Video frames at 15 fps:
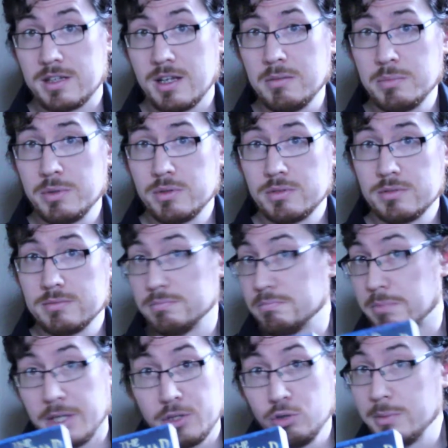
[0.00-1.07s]
up.
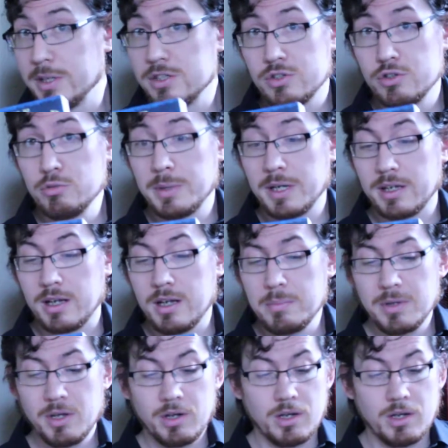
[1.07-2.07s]
By all means do pick it up.